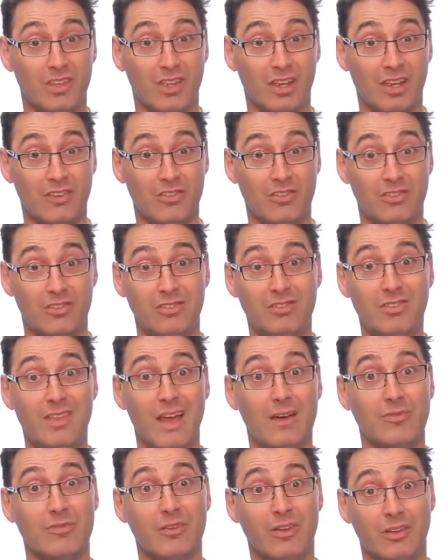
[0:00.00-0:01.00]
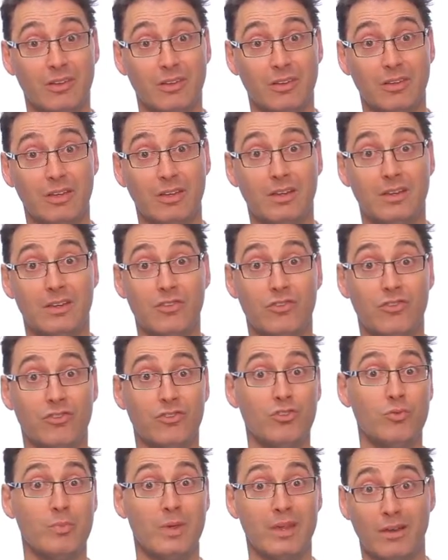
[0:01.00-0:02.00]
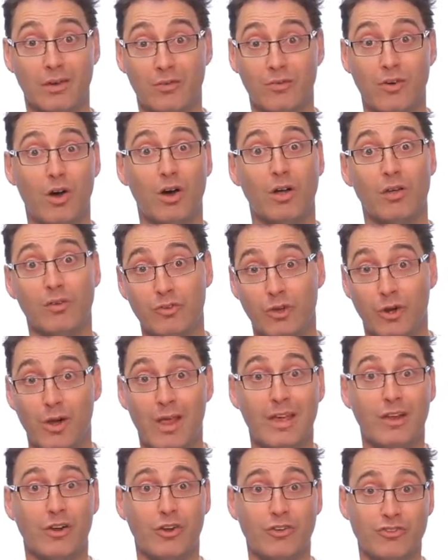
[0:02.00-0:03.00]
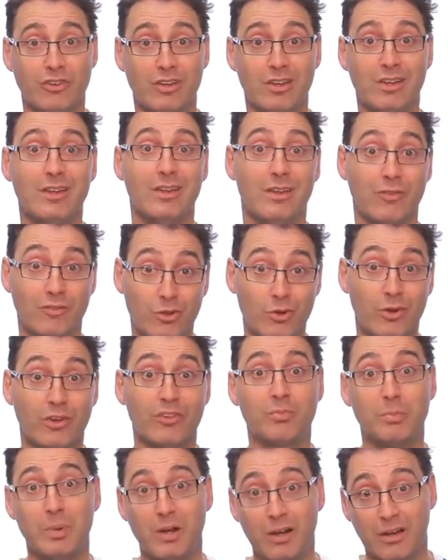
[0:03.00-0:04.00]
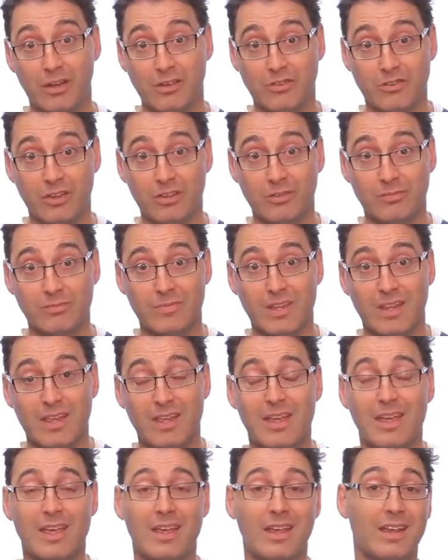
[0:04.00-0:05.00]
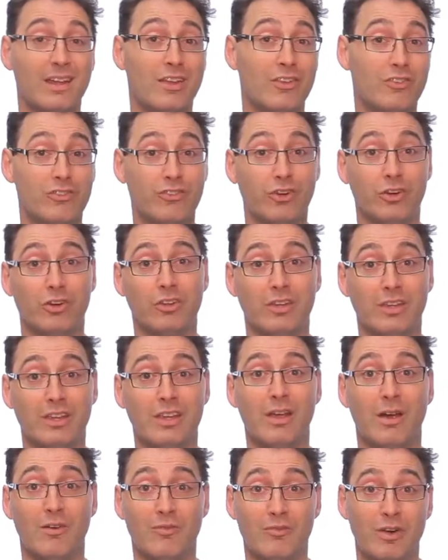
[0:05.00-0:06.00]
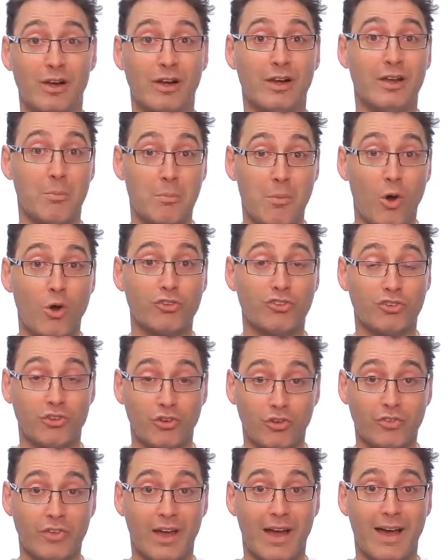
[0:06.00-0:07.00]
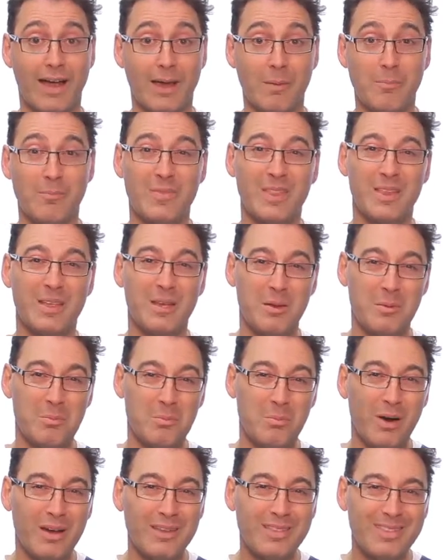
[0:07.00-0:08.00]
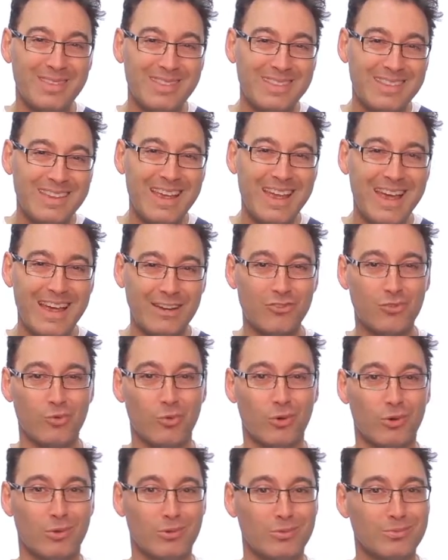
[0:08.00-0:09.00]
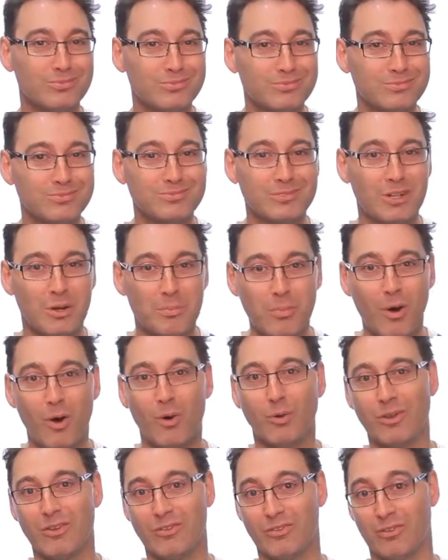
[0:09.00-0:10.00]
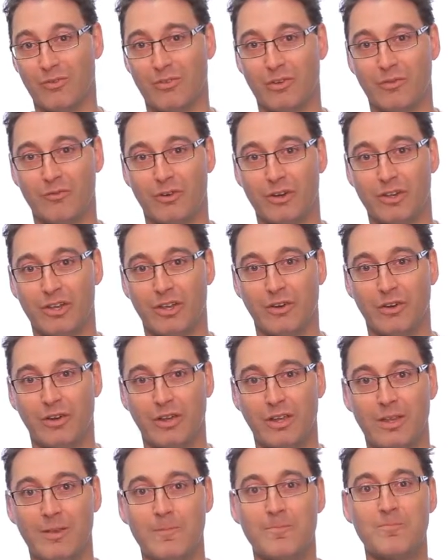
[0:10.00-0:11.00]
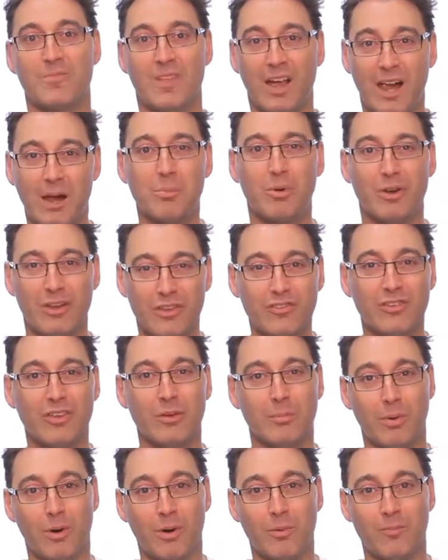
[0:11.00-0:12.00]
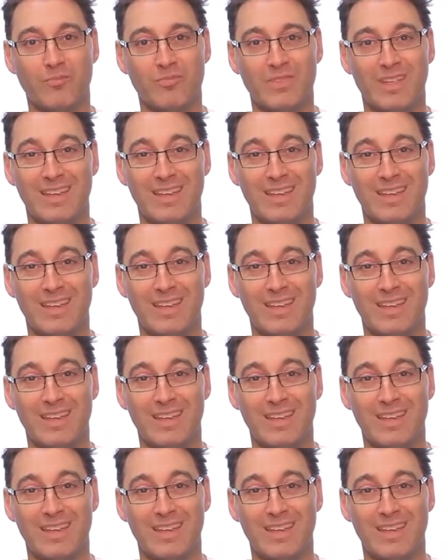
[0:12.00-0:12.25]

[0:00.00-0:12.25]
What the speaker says: It's definitely consuming of all of your energy if you experience it, and it's certainly a very emotional time. But the actual components of infertility are pretty simple.